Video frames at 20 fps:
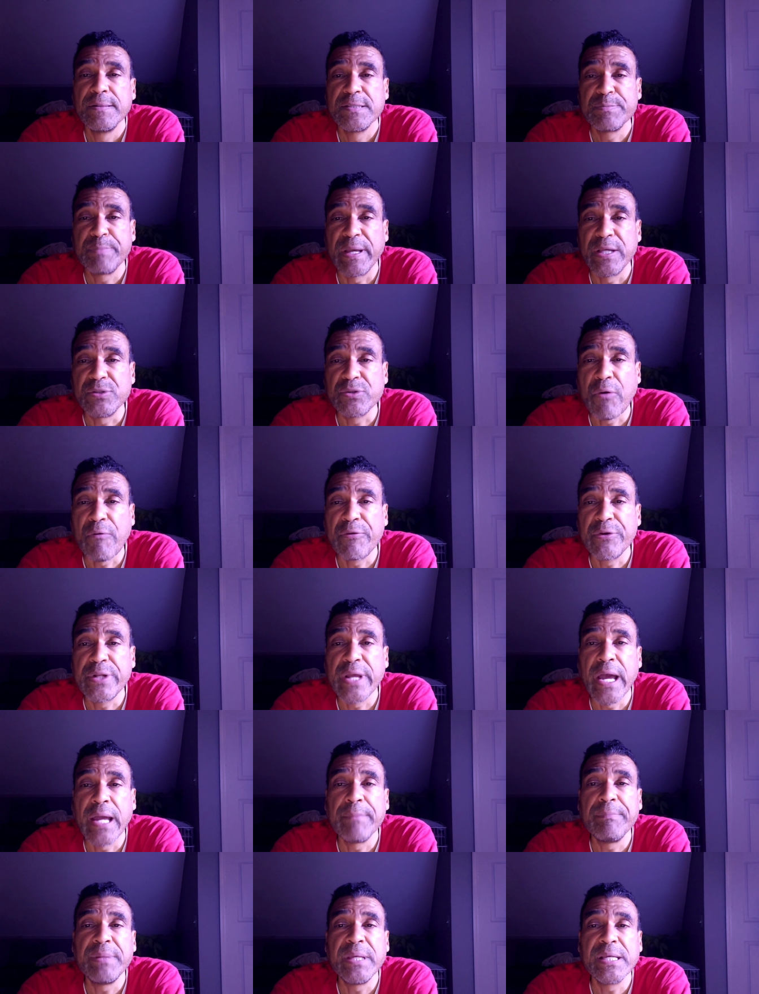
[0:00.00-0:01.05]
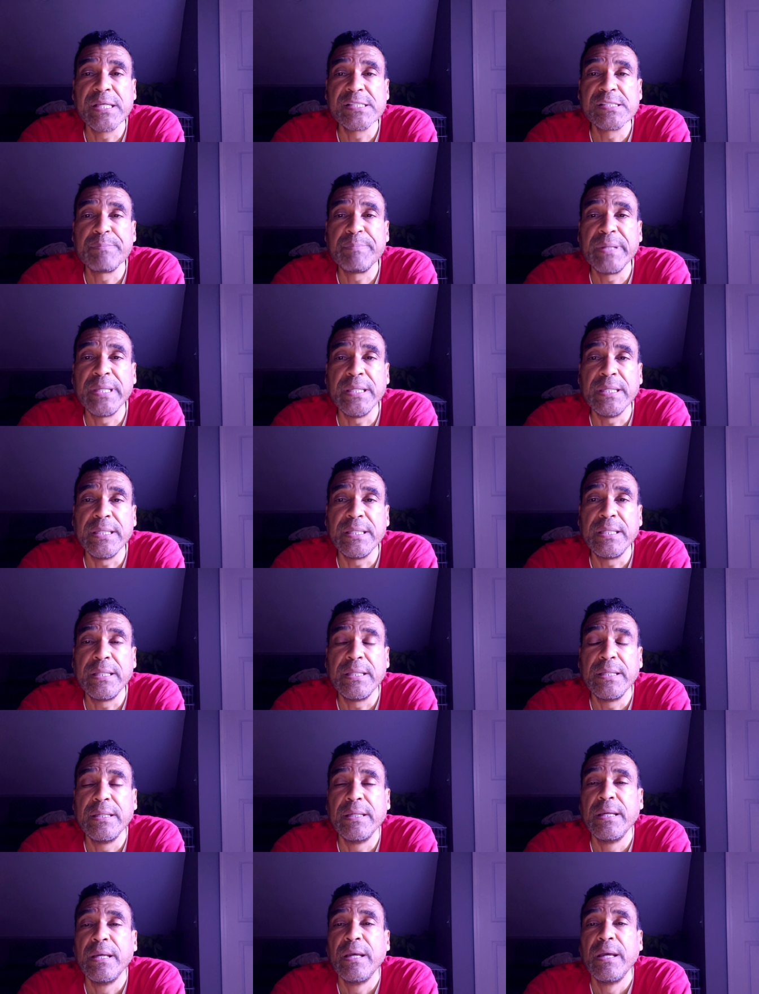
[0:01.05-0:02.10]
space over time being speed,
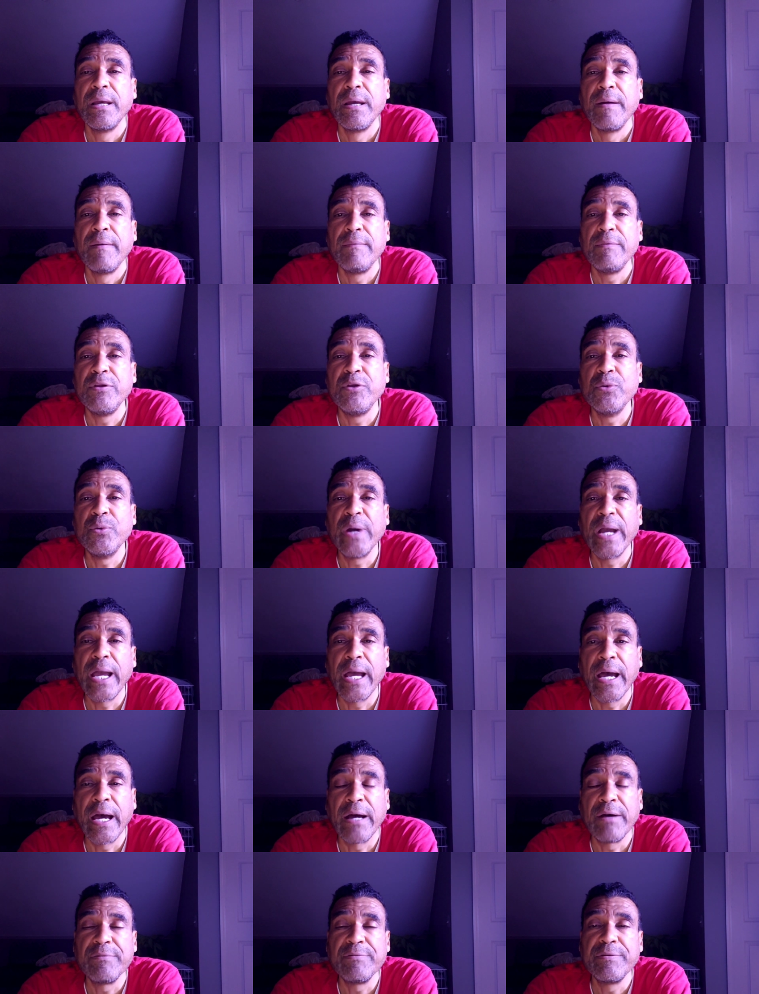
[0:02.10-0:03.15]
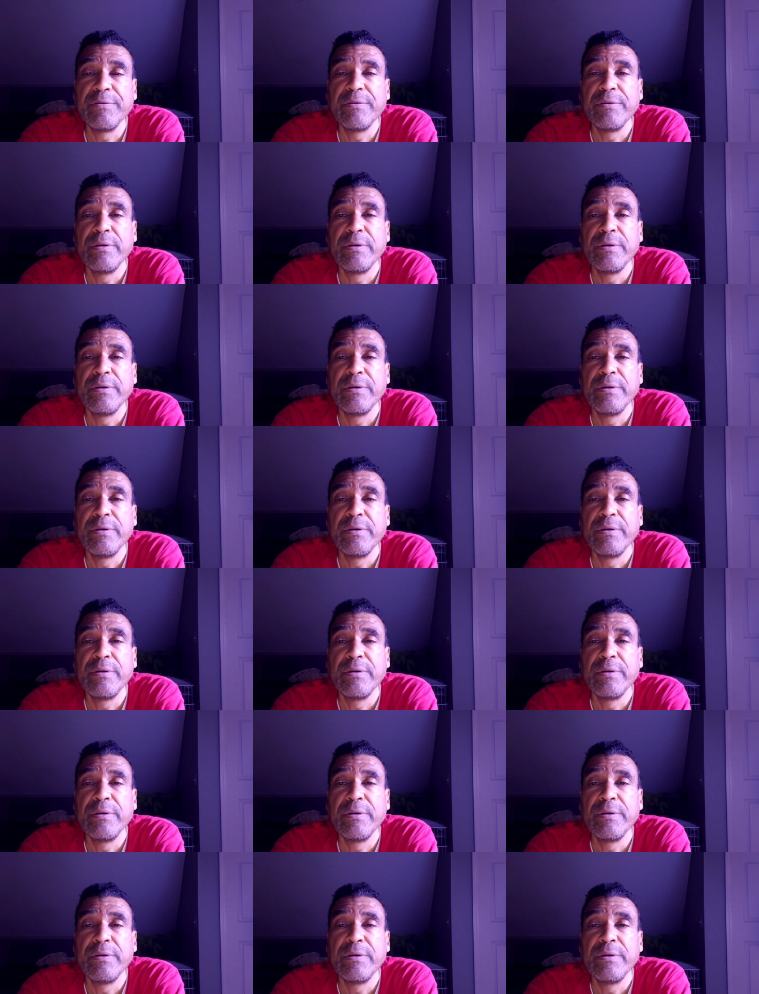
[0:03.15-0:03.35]
you have